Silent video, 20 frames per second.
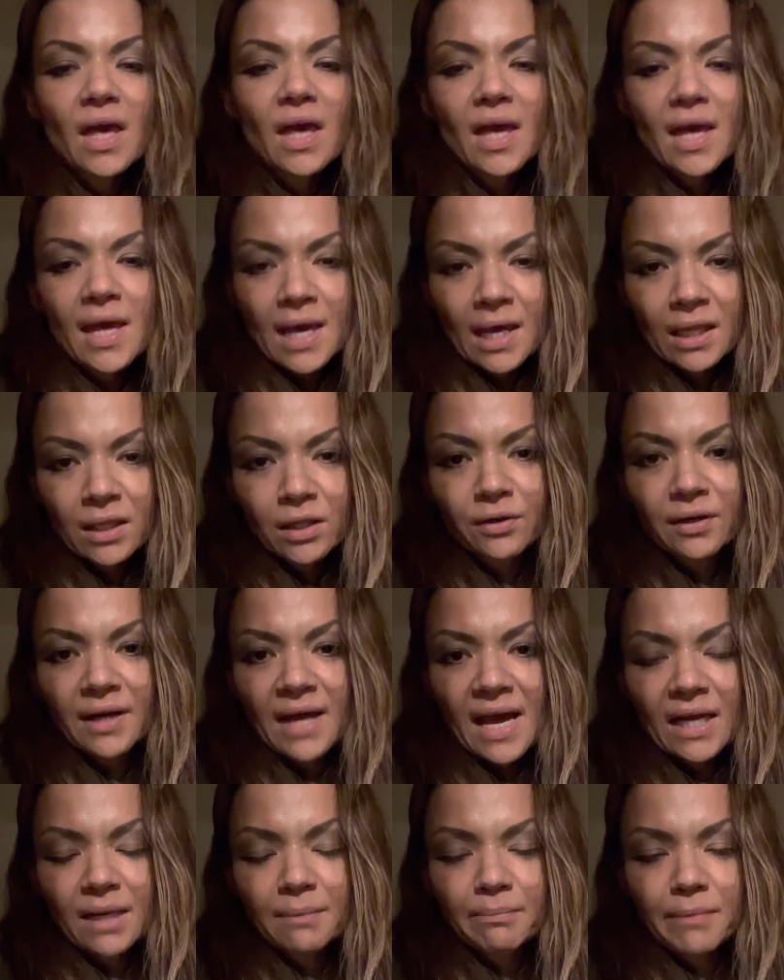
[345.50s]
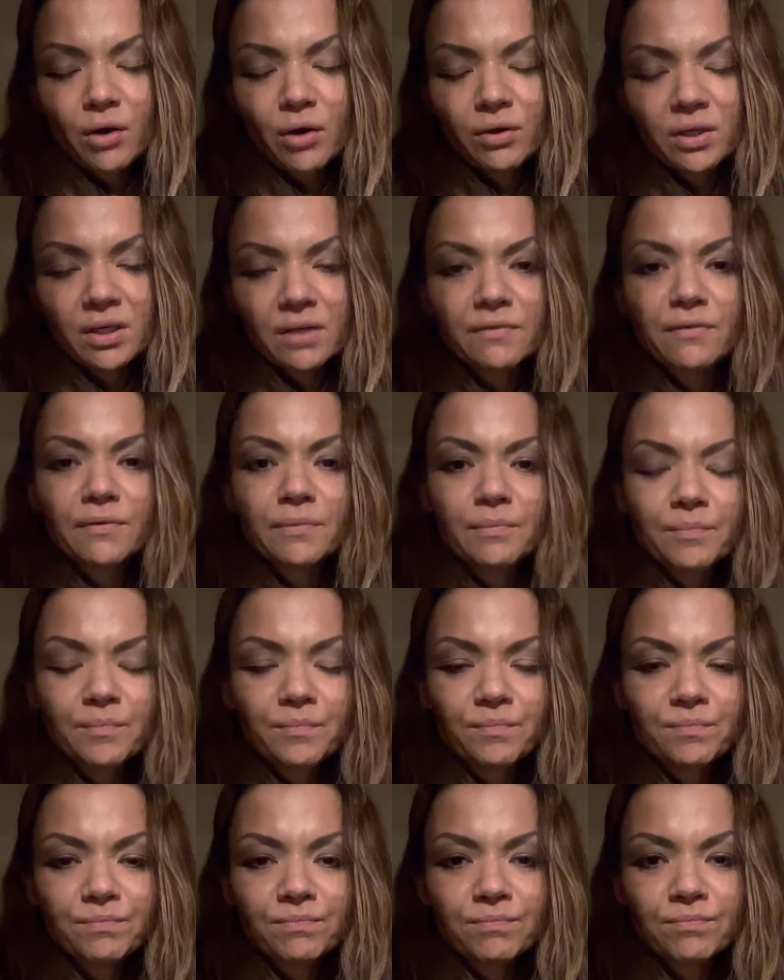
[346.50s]
Hitler had a motive,
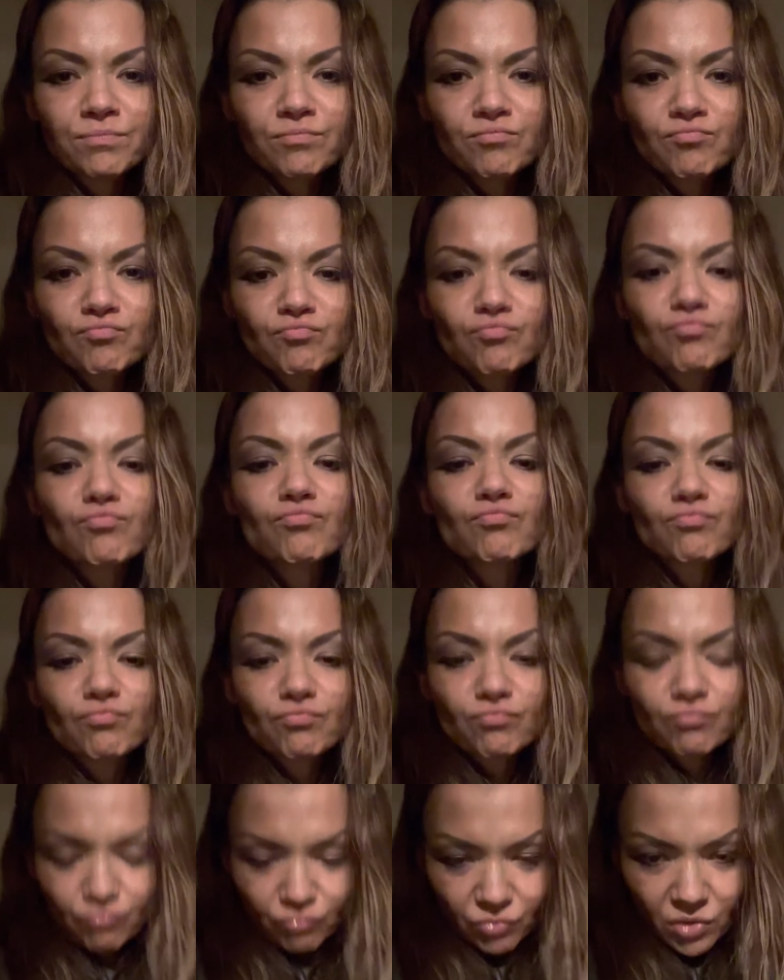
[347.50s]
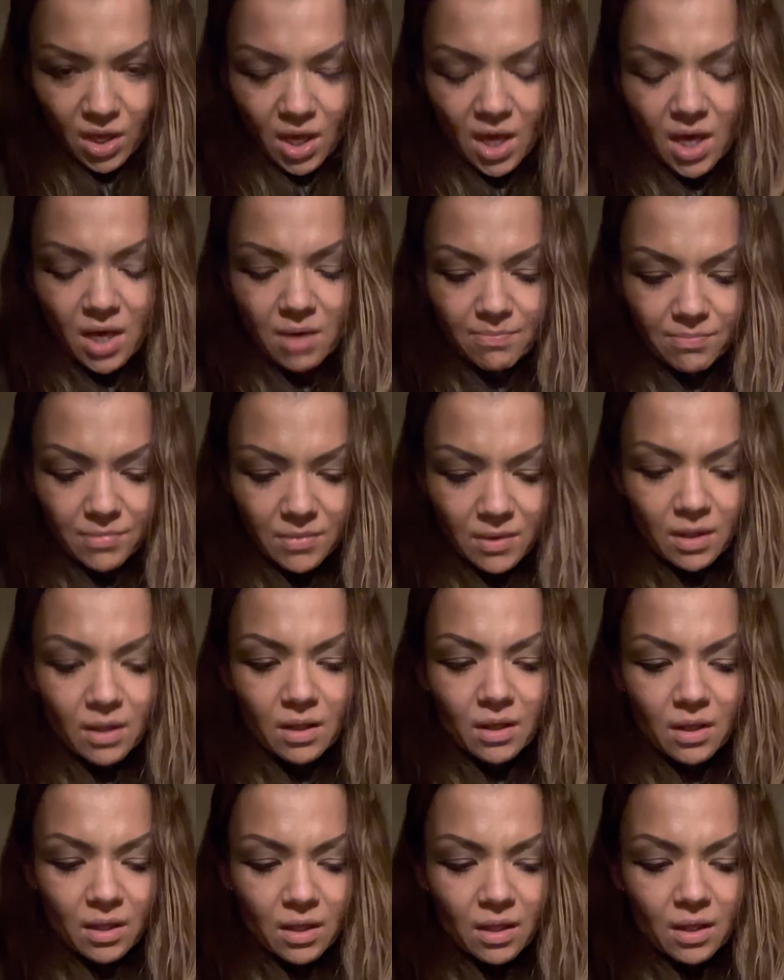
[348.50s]
okay?
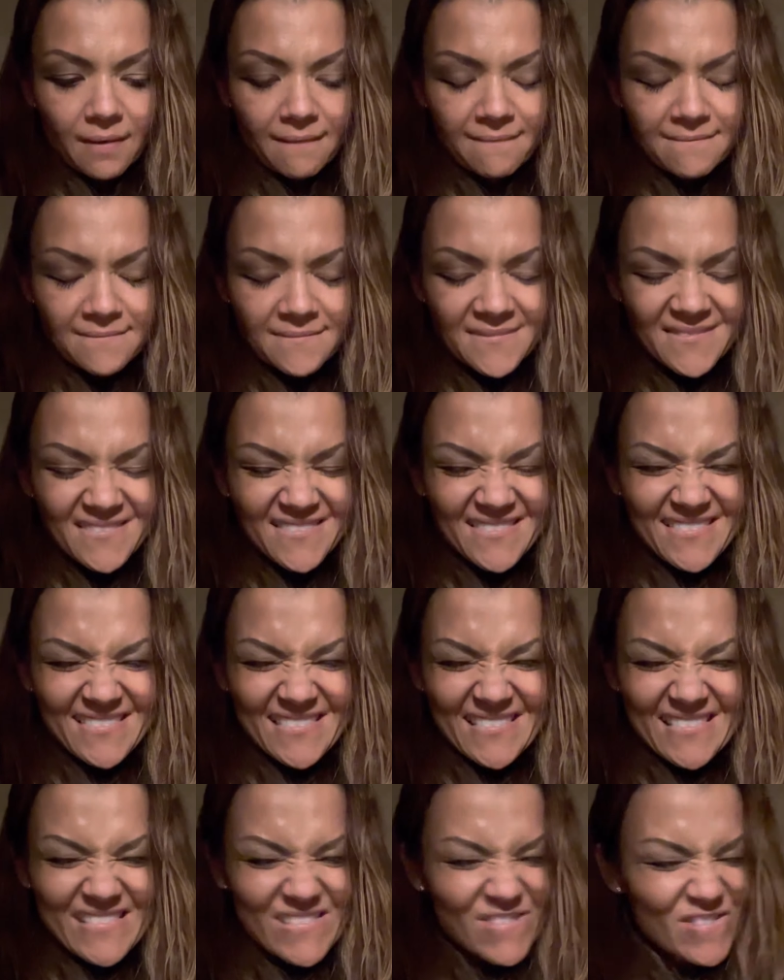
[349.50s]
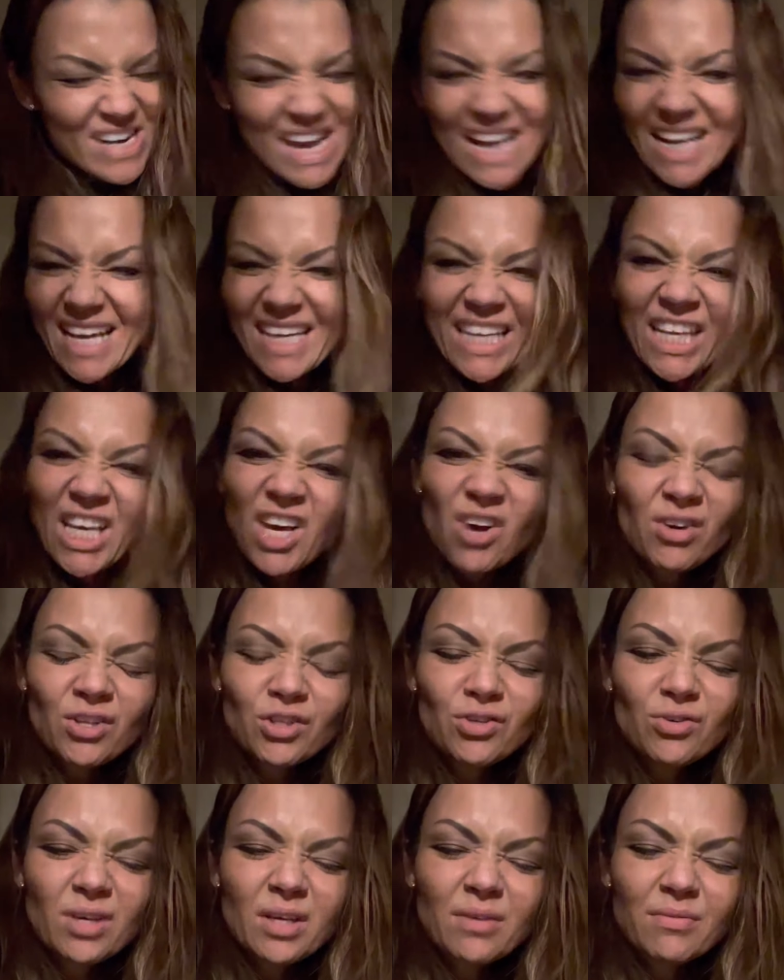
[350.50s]
We're not gonna go
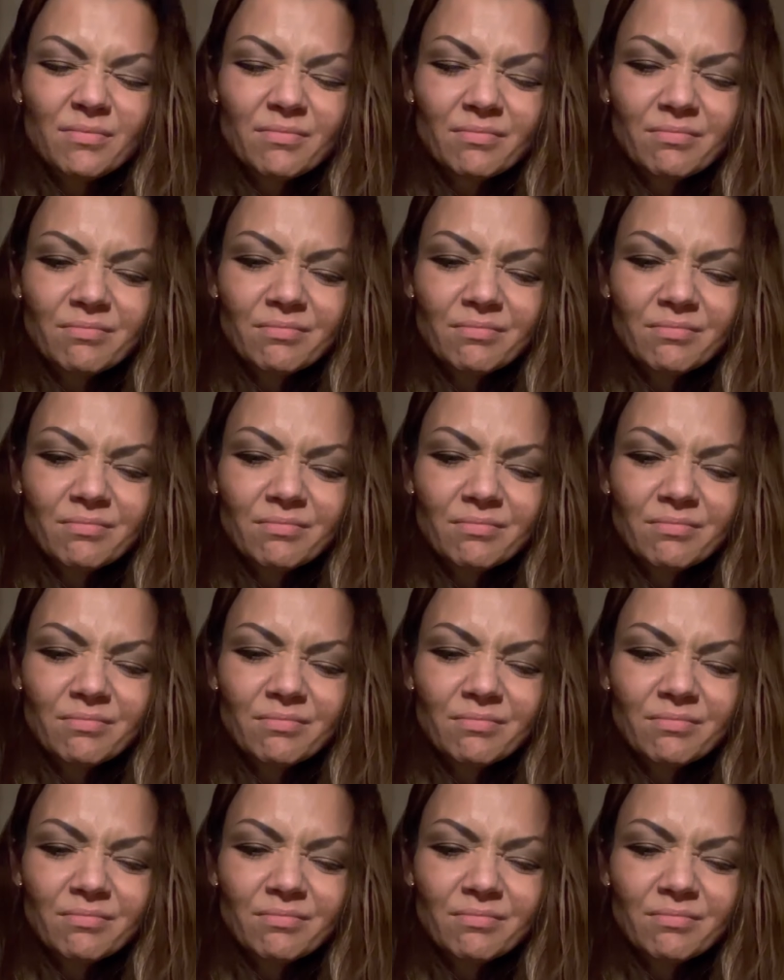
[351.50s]
into it.